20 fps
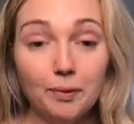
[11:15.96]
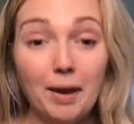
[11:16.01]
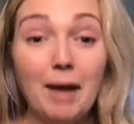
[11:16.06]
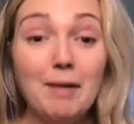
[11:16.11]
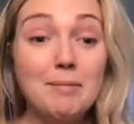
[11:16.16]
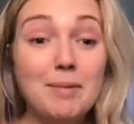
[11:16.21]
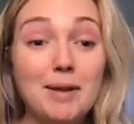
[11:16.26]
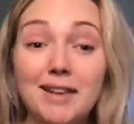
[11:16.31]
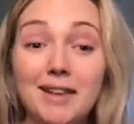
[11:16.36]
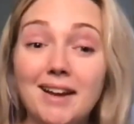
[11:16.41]

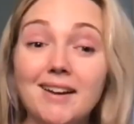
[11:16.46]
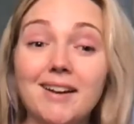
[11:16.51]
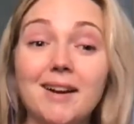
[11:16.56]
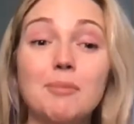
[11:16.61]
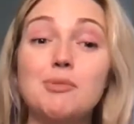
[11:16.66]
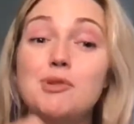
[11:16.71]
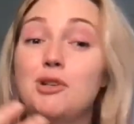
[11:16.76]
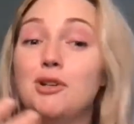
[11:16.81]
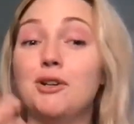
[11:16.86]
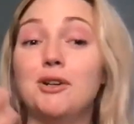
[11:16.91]
I've been there.
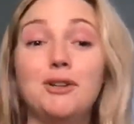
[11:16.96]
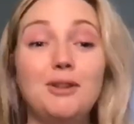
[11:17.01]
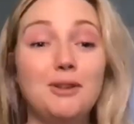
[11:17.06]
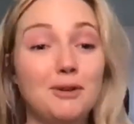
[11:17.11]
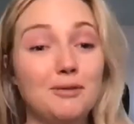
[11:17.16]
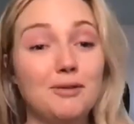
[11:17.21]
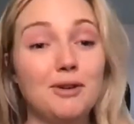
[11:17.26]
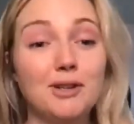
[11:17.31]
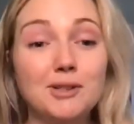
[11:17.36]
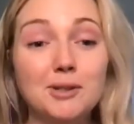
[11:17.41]
I'm sure you
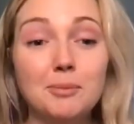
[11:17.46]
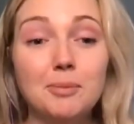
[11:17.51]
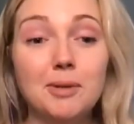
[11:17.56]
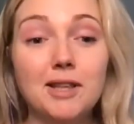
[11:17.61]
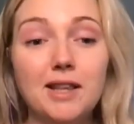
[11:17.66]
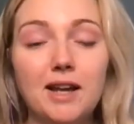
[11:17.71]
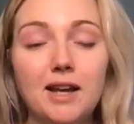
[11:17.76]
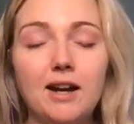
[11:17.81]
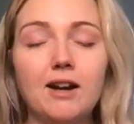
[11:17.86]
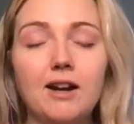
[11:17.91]
have also
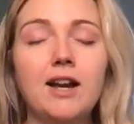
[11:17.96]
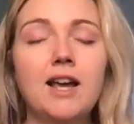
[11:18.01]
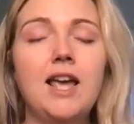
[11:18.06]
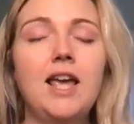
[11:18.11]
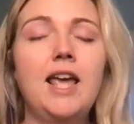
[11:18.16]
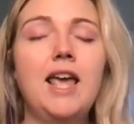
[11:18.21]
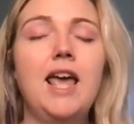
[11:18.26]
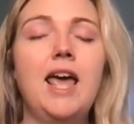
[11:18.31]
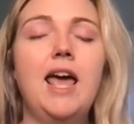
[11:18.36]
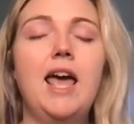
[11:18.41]
been there.
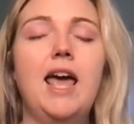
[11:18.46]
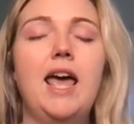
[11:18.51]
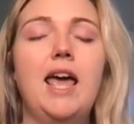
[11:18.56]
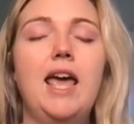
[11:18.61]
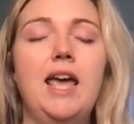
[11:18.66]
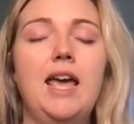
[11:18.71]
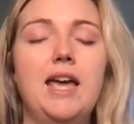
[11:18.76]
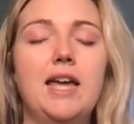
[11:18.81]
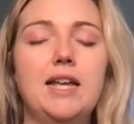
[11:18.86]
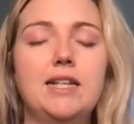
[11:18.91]

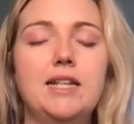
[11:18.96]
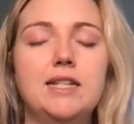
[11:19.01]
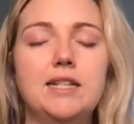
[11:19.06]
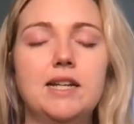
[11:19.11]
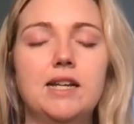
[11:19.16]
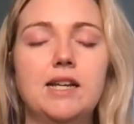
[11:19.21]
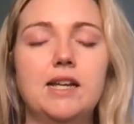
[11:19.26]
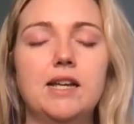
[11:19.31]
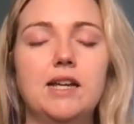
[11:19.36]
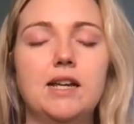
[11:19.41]

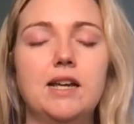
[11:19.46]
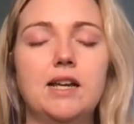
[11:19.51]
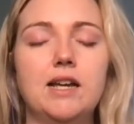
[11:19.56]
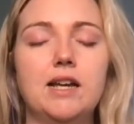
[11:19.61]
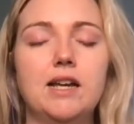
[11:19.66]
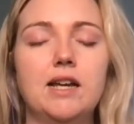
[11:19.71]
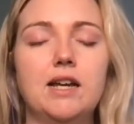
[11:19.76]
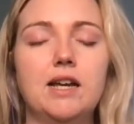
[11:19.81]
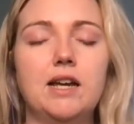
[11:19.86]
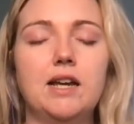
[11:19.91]
And
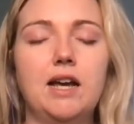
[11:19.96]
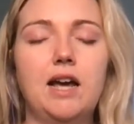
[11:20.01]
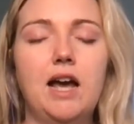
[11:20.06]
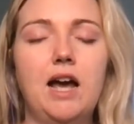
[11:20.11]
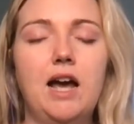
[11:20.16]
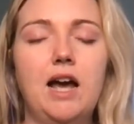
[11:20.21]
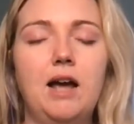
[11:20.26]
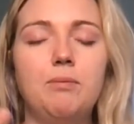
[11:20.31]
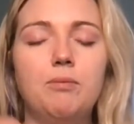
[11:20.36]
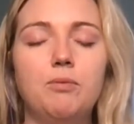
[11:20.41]

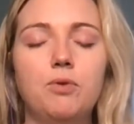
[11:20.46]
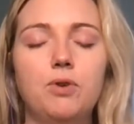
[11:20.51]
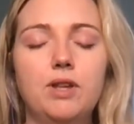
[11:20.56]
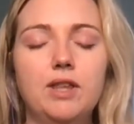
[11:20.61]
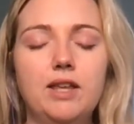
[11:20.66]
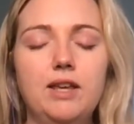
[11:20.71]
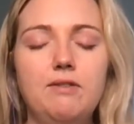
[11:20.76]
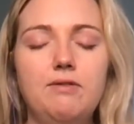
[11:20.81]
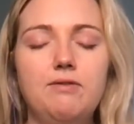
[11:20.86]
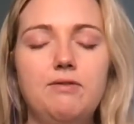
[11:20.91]
I'm
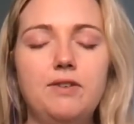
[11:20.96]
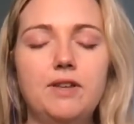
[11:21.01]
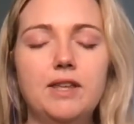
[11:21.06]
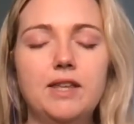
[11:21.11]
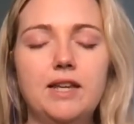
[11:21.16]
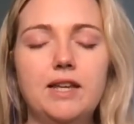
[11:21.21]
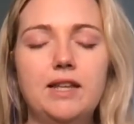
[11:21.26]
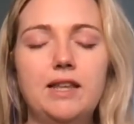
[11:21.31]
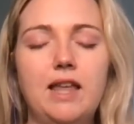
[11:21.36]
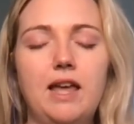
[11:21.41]
really
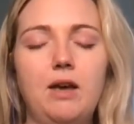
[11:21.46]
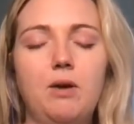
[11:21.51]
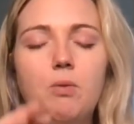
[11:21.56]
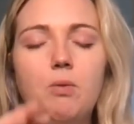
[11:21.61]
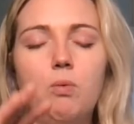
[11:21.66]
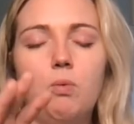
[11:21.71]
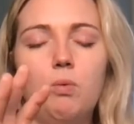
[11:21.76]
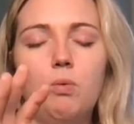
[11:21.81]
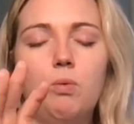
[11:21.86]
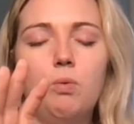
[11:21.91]
feeling like,
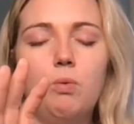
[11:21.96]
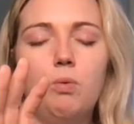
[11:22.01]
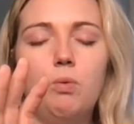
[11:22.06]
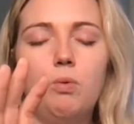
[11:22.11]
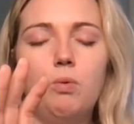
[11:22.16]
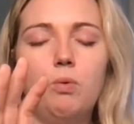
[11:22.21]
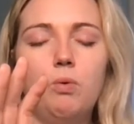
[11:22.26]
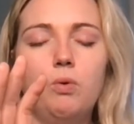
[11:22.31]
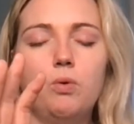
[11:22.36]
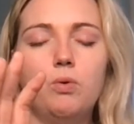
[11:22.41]

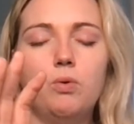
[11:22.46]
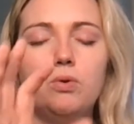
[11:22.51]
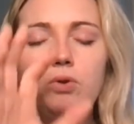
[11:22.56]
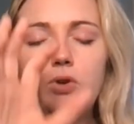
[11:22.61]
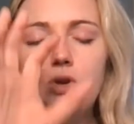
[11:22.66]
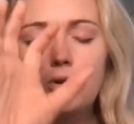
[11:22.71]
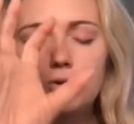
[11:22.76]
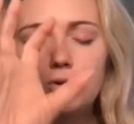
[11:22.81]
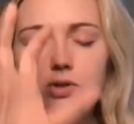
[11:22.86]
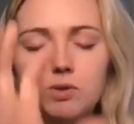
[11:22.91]

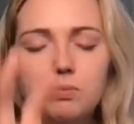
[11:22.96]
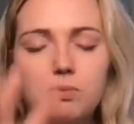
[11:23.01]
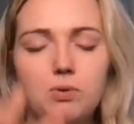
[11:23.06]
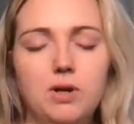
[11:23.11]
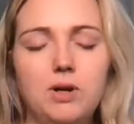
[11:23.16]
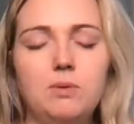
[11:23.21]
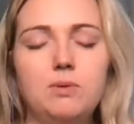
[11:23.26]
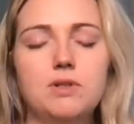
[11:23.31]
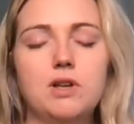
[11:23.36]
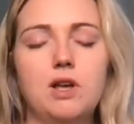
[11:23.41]

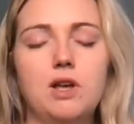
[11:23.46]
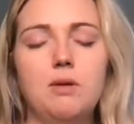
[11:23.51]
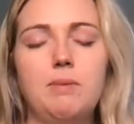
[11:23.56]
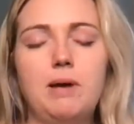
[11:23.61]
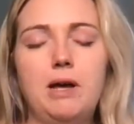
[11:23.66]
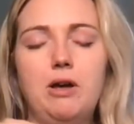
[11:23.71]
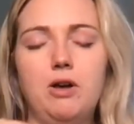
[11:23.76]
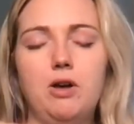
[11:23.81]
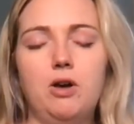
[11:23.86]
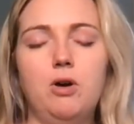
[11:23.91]
spring was all
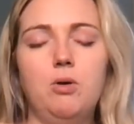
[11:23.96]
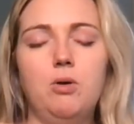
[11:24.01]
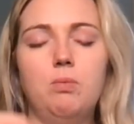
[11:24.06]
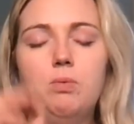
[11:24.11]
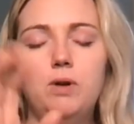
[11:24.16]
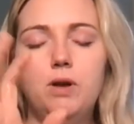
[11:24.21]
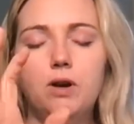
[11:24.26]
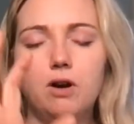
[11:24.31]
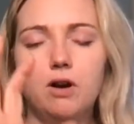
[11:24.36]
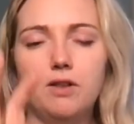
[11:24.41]
about hope.
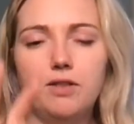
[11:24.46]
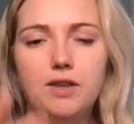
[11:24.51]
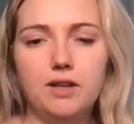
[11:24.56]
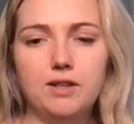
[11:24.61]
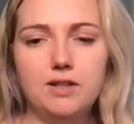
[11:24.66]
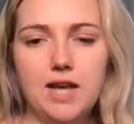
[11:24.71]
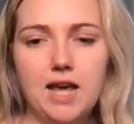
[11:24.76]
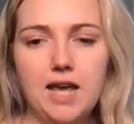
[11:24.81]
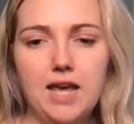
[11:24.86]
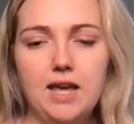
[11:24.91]
We are on the
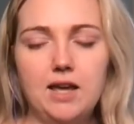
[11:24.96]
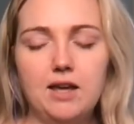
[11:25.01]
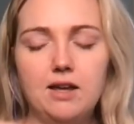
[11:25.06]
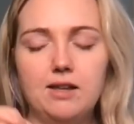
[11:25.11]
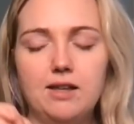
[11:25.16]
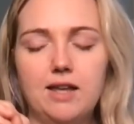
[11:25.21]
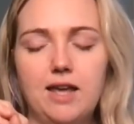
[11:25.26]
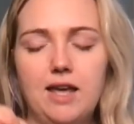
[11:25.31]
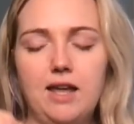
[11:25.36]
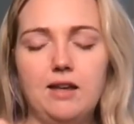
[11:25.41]

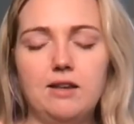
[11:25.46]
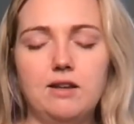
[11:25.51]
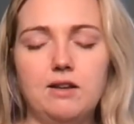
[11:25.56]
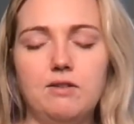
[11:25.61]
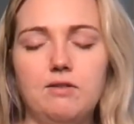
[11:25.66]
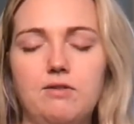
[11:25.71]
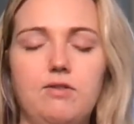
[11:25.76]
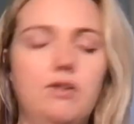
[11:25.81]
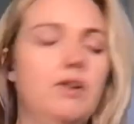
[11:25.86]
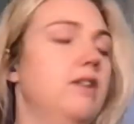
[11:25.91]
tail end
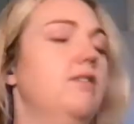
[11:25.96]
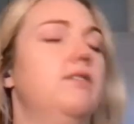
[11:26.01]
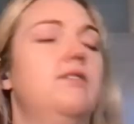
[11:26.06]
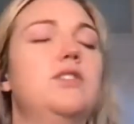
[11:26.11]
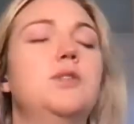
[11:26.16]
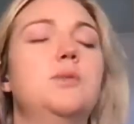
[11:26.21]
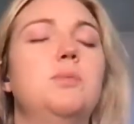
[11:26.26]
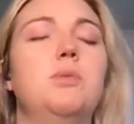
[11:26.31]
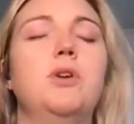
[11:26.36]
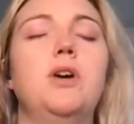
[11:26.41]
of
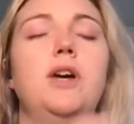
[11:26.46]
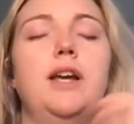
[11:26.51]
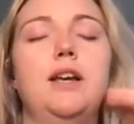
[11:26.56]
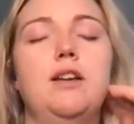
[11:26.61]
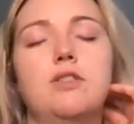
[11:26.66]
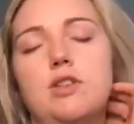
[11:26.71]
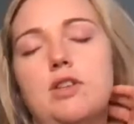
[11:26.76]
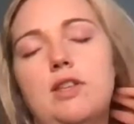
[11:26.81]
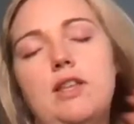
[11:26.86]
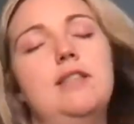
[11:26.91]

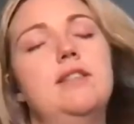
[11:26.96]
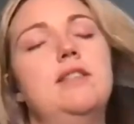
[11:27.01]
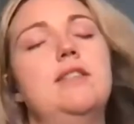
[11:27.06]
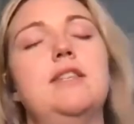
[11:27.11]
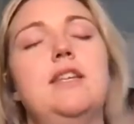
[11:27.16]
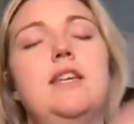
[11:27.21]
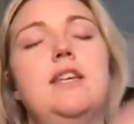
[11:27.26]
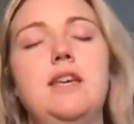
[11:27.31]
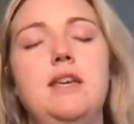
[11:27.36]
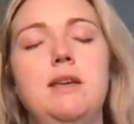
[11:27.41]
spring. So let's
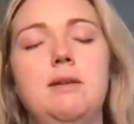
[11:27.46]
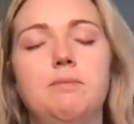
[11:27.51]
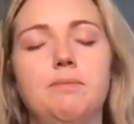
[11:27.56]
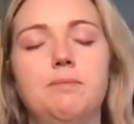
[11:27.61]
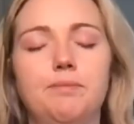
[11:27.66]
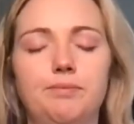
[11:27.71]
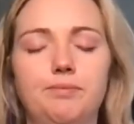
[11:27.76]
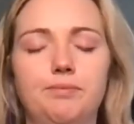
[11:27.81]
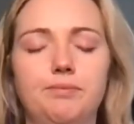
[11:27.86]
see.